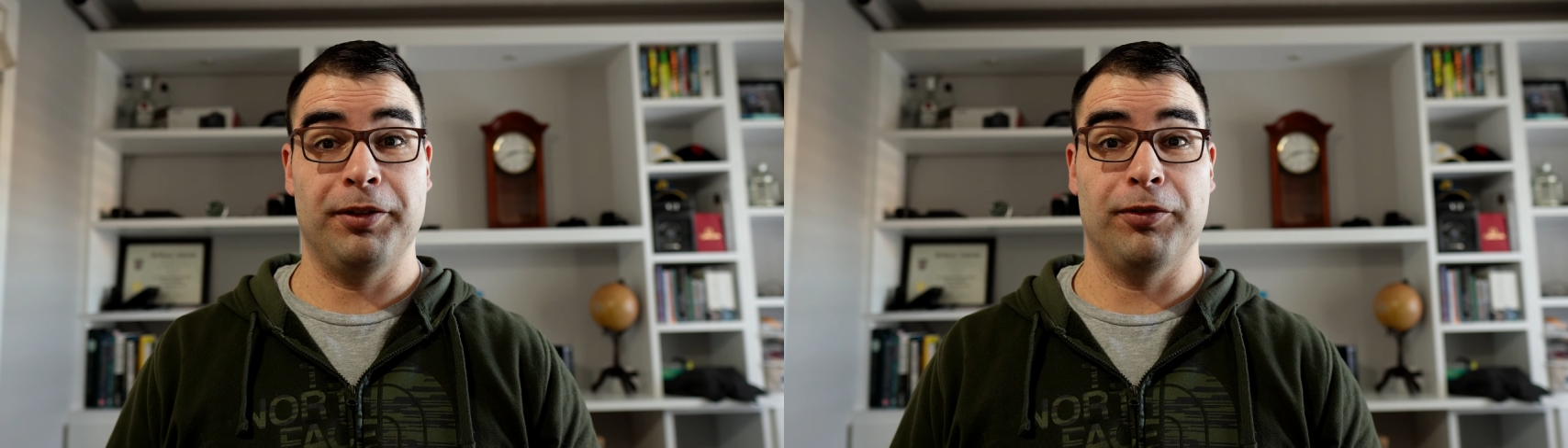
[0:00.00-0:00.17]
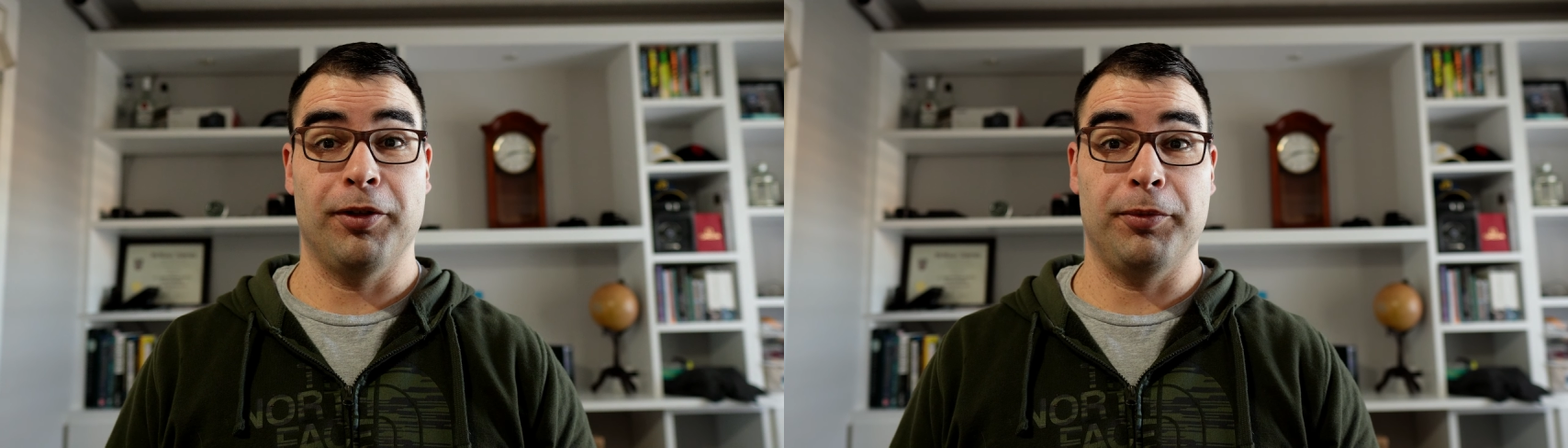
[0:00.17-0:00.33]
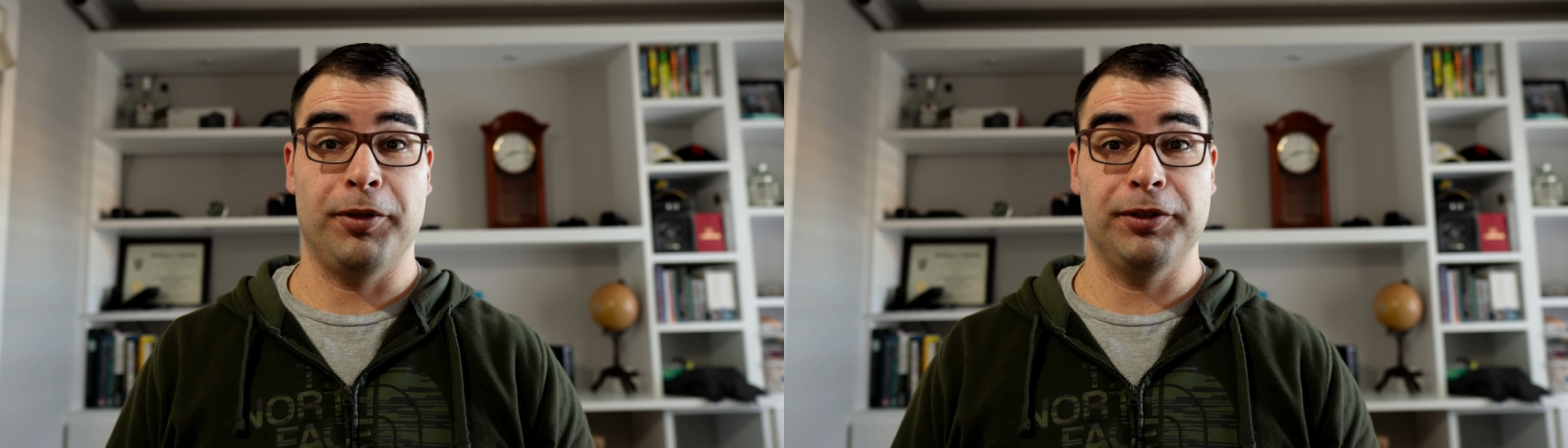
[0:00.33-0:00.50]

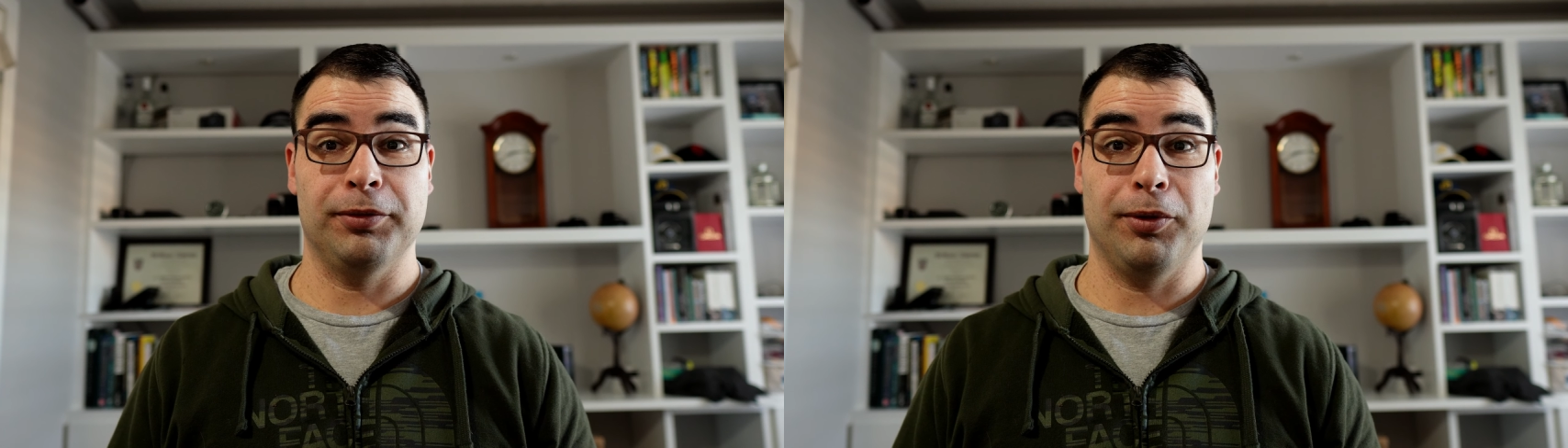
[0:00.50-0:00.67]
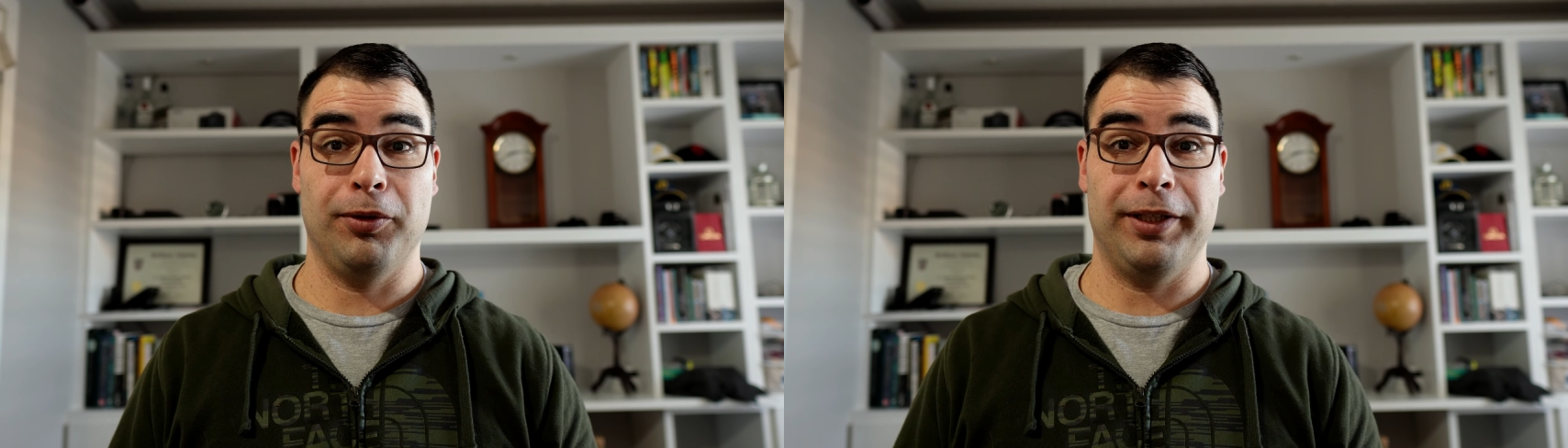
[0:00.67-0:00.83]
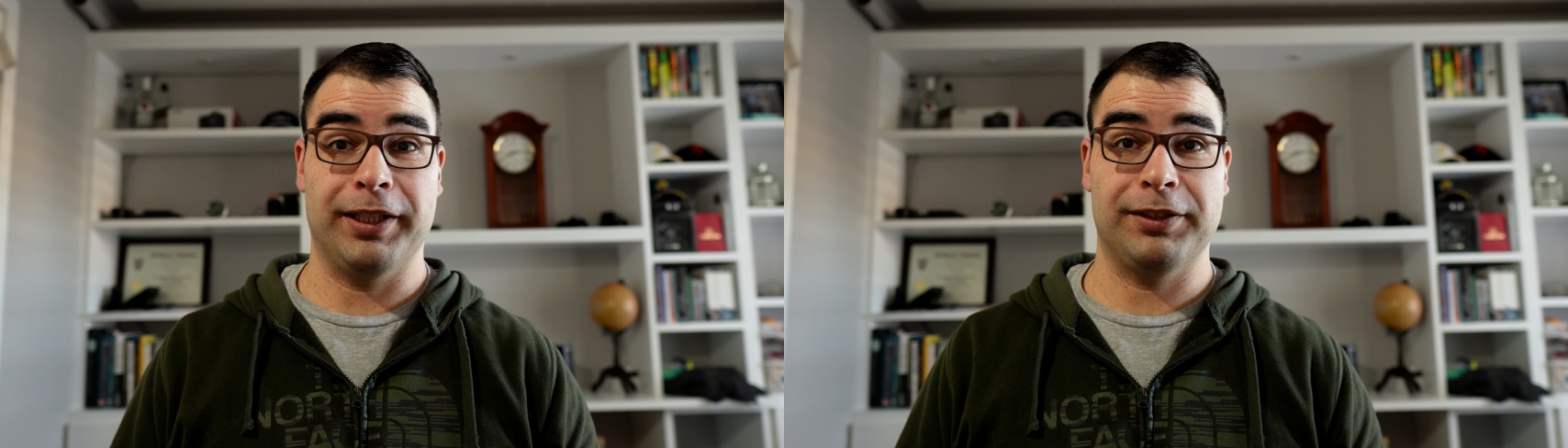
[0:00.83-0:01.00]
from those
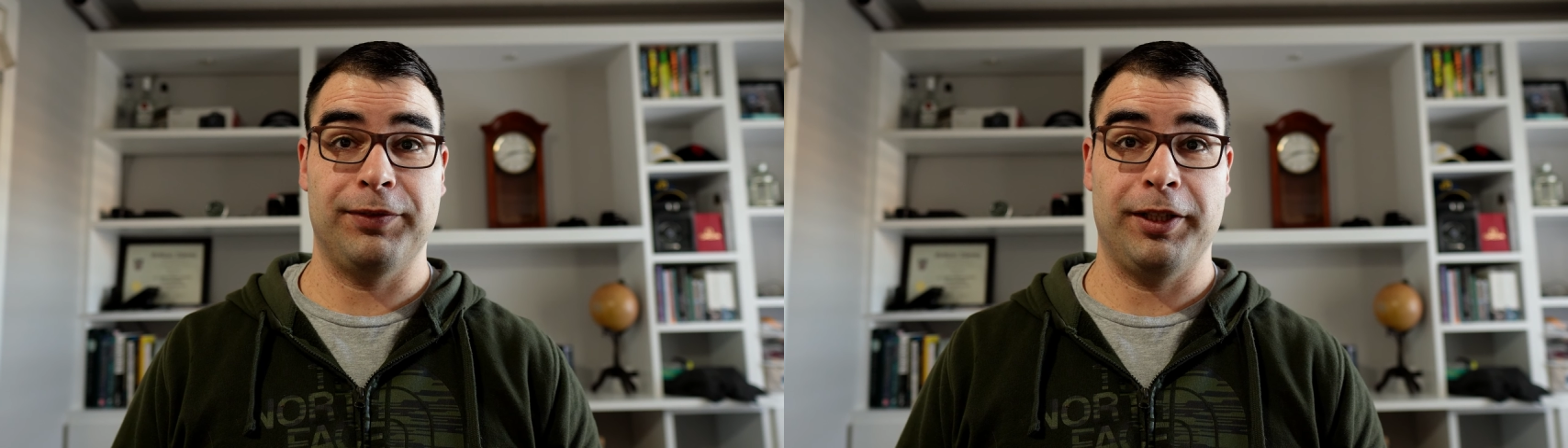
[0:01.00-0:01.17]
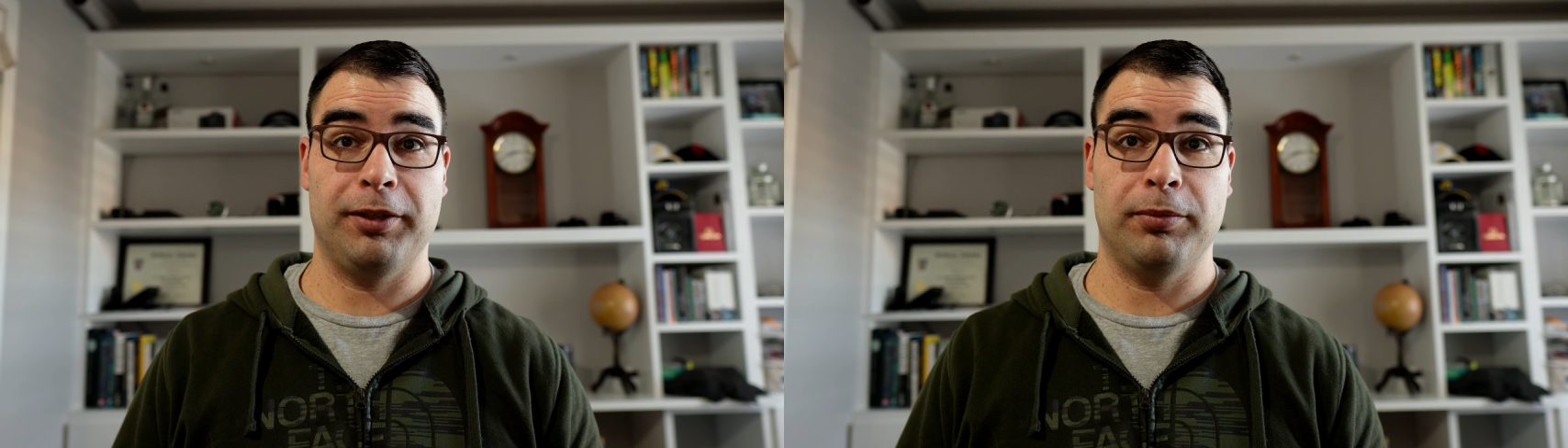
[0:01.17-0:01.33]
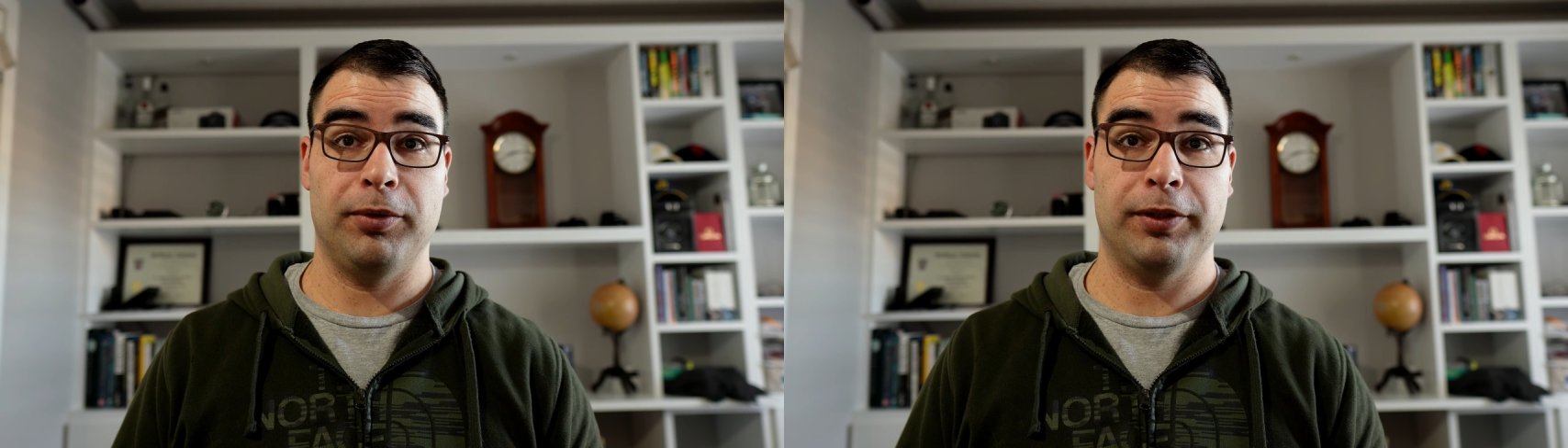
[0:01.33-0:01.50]
Rolex
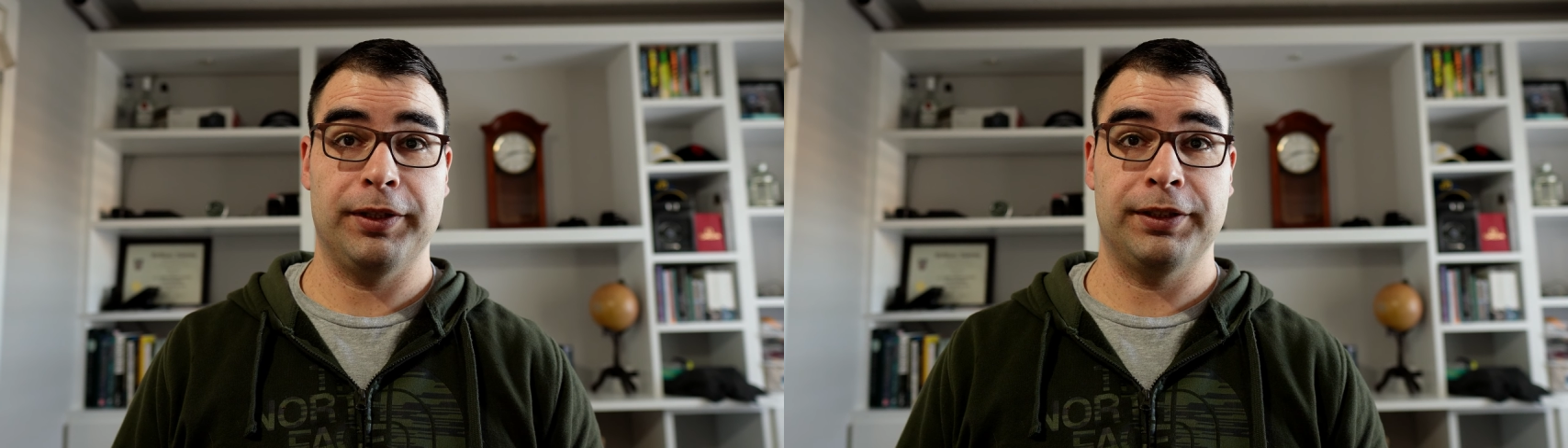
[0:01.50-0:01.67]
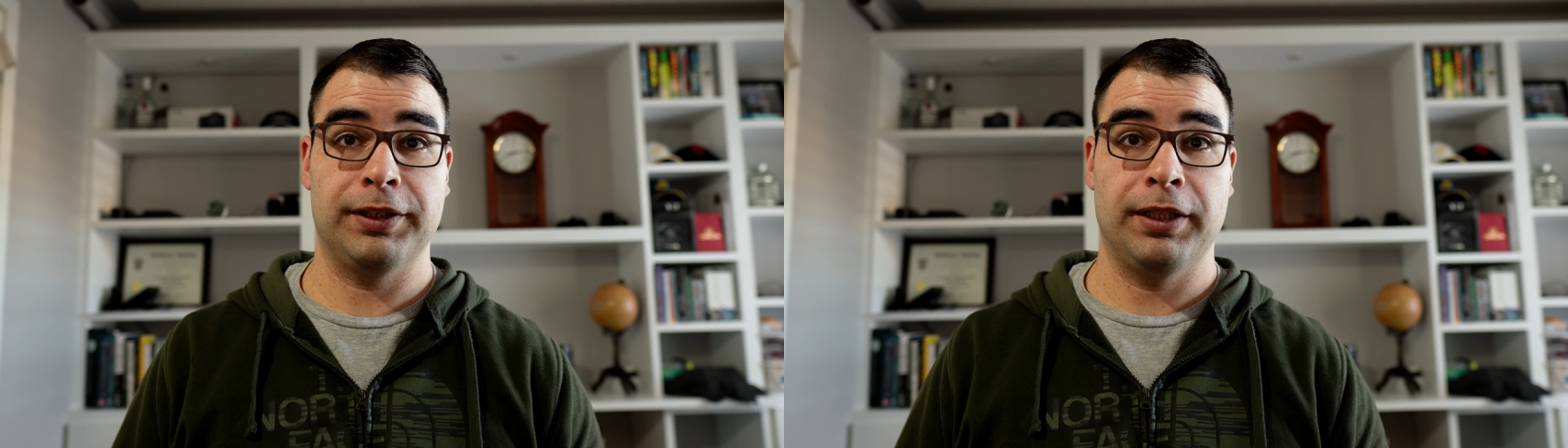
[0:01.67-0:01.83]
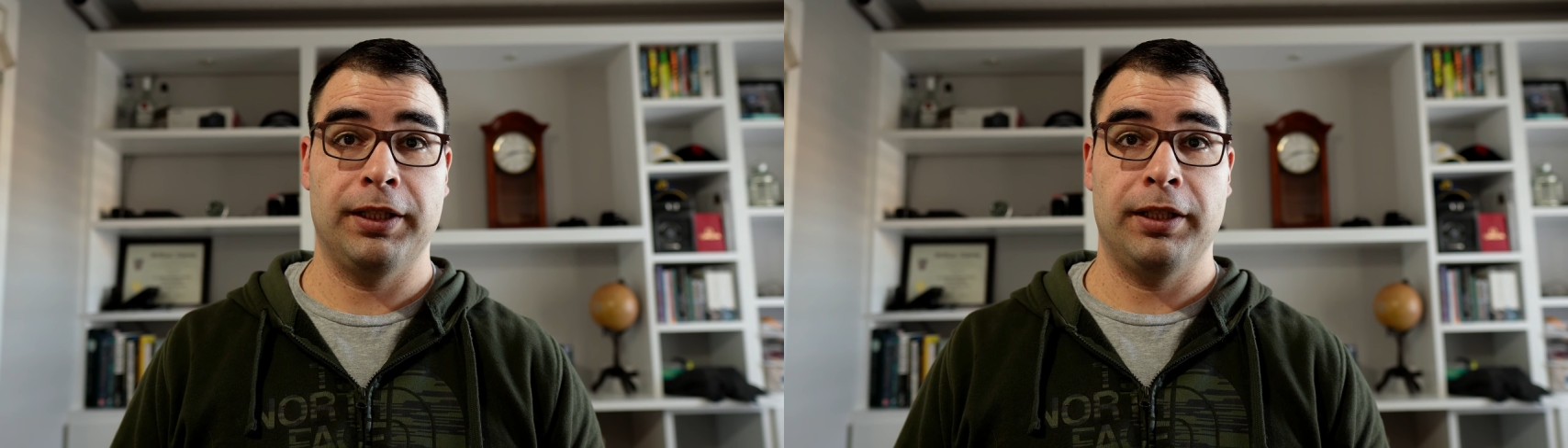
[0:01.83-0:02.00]
fanboys,